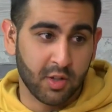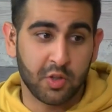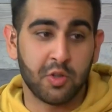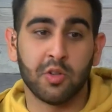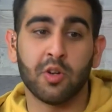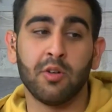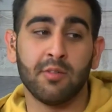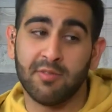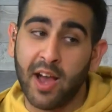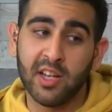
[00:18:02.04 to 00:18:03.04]
You don't
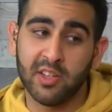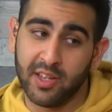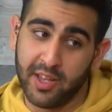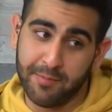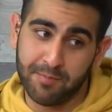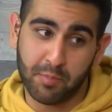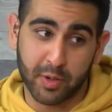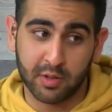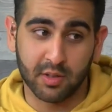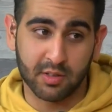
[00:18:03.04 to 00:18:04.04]
value him
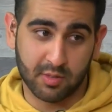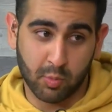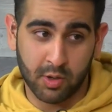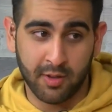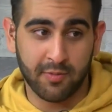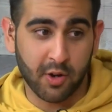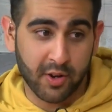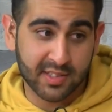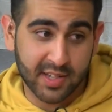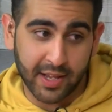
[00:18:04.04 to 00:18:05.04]
because, one, you forgot
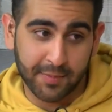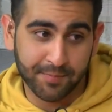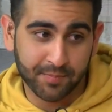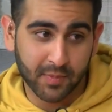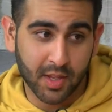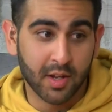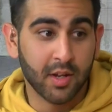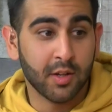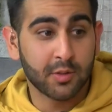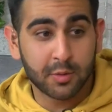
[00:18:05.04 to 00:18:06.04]
his name.
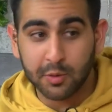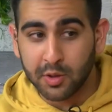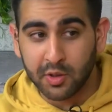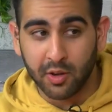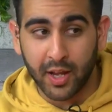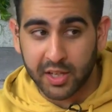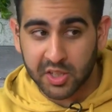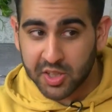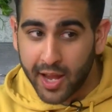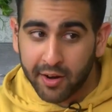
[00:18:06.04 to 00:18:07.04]
Two, you don't like
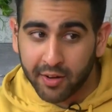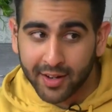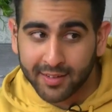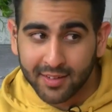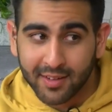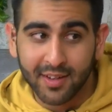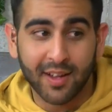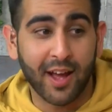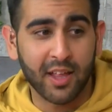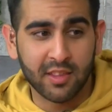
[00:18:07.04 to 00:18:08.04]
sharing.
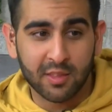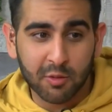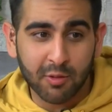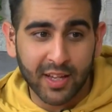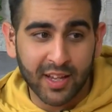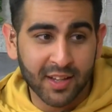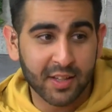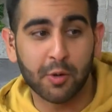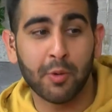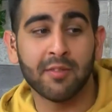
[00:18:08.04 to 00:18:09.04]
And three,
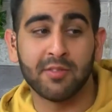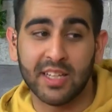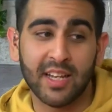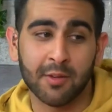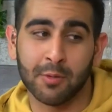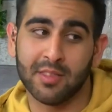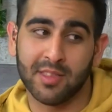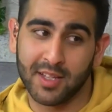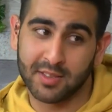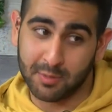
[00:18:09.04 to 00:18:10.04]
your way of dealing with
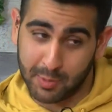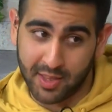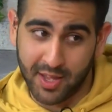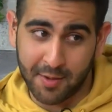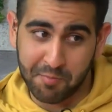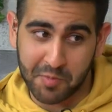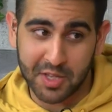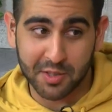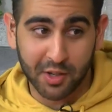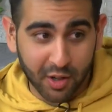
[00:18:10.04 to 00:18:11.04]
things with him
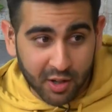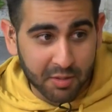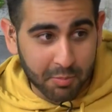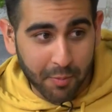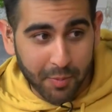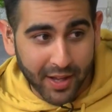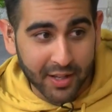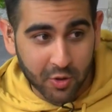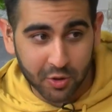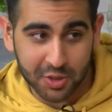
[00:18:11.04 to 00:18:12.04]
is to lock him up in your